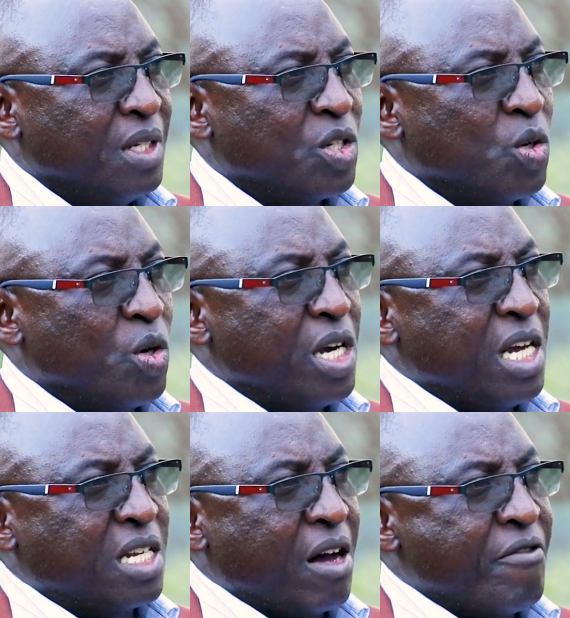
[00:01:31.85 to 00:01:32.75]
So
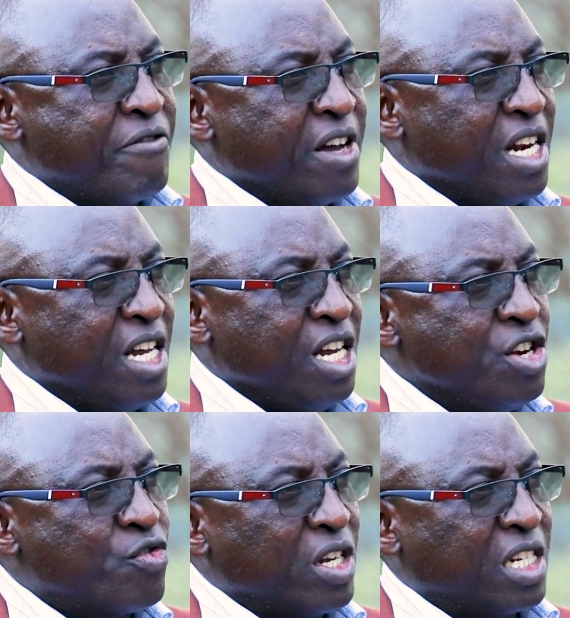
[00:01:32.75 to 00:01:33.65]
it's a very
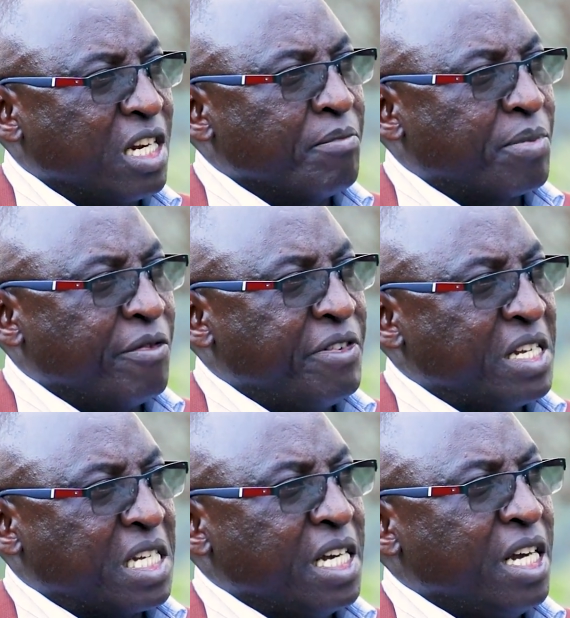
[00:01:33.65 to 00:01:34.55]
interesting
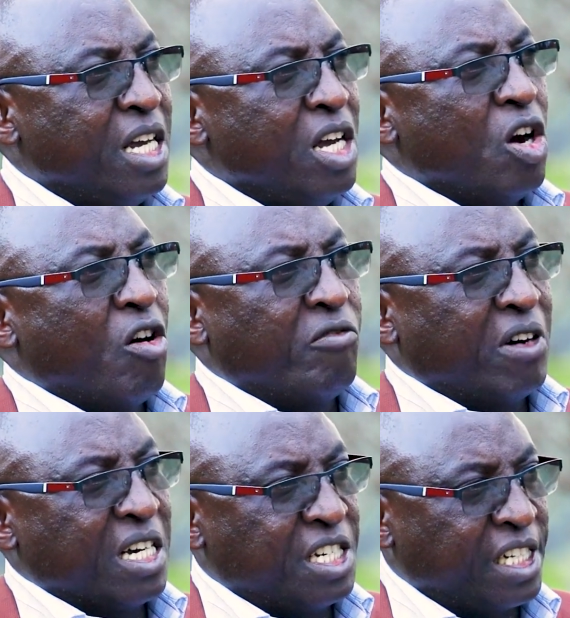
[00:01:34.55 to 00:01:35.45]
prophecy of
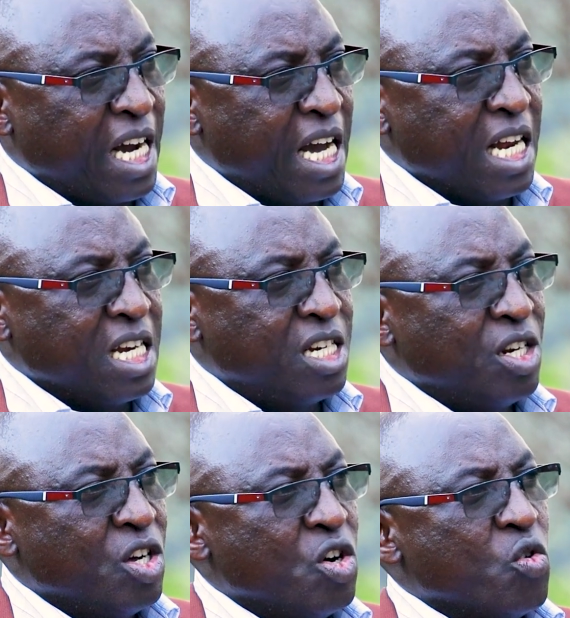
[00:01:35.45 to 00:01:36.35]
a child
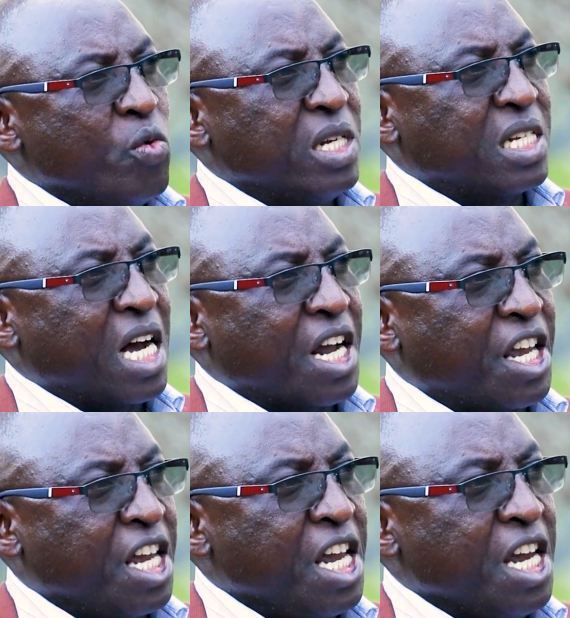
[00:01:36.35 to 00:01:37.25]
who is a
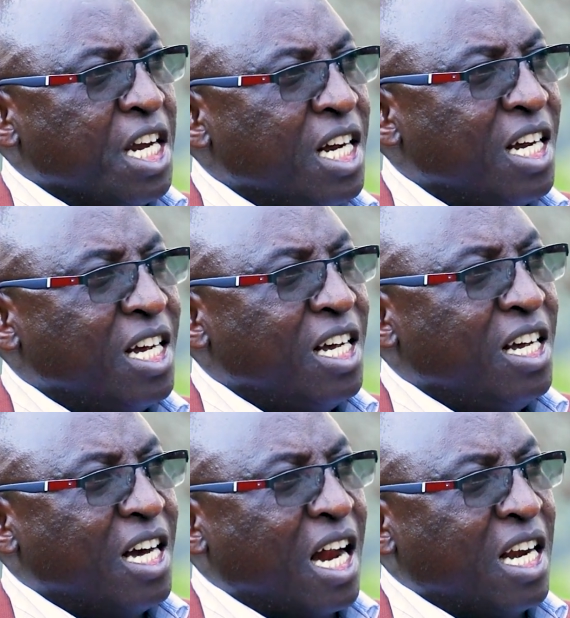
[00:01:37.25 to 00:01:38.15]
king.
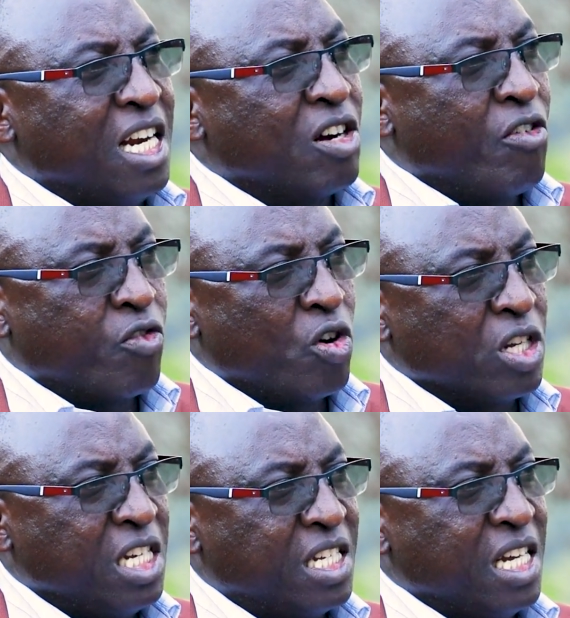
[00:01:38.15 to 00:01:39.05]
And later, of
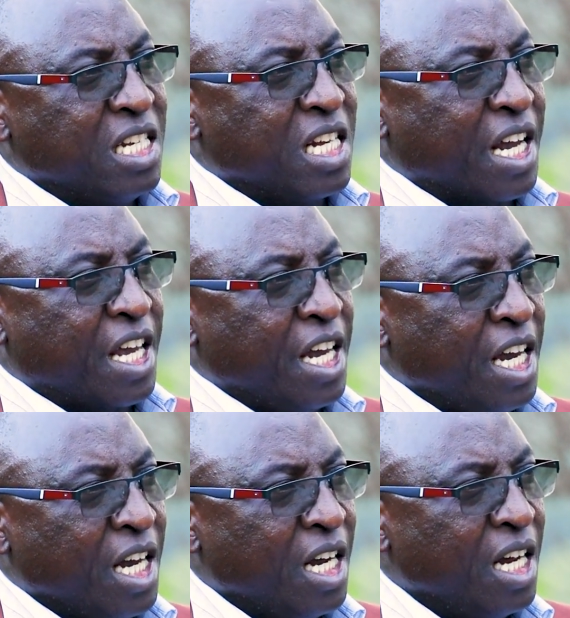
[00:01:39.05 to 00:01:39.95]
course, he says a
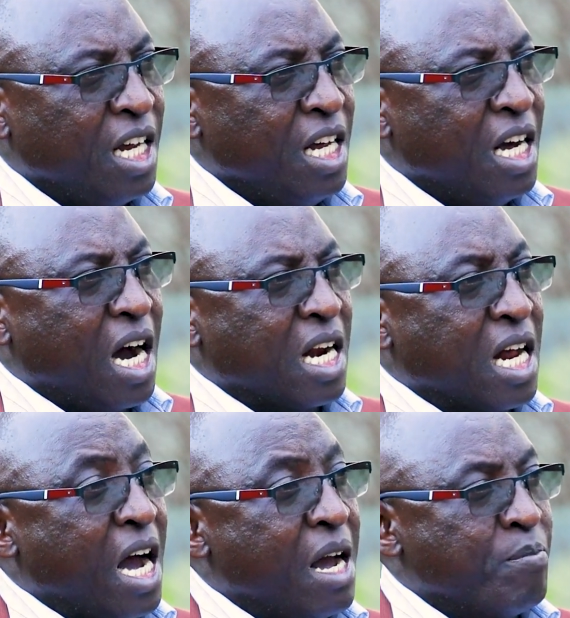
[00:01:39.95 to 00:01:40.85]
king and a
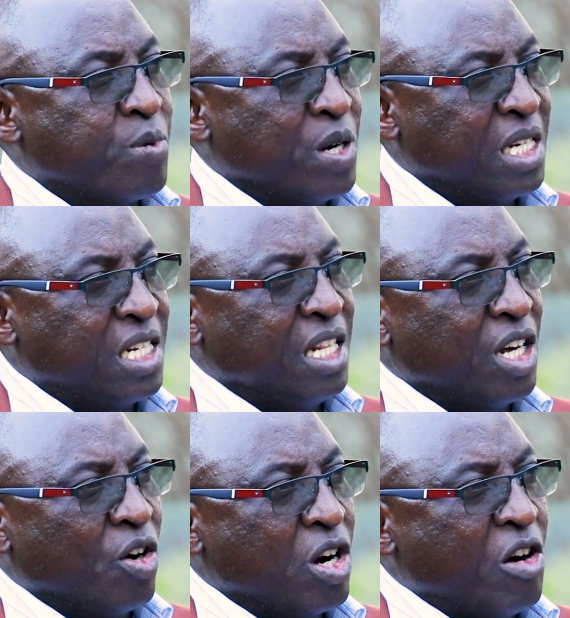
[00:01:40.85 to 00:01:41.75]
high priest in
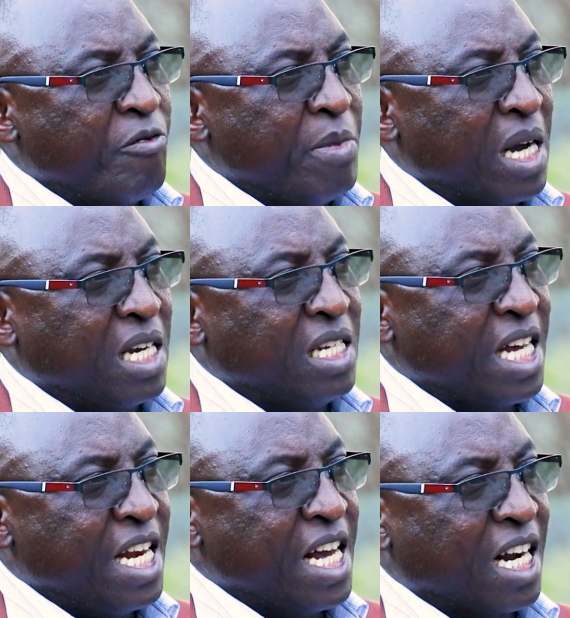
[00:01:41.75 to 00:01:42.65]
the order of
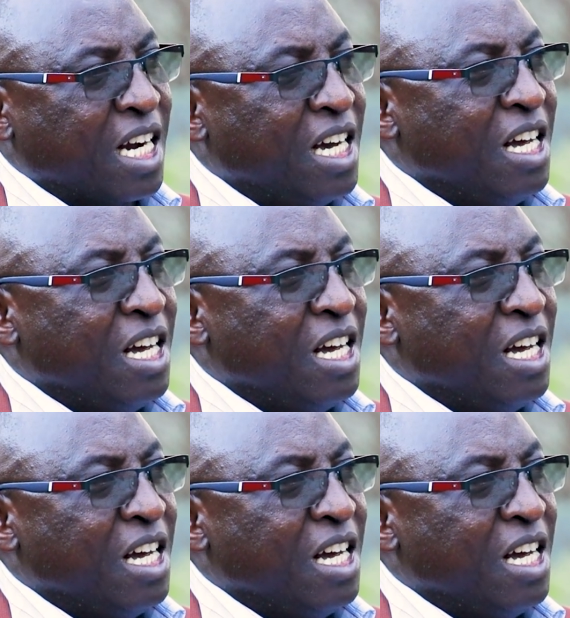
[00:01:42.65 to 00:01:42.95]
Melchizedek.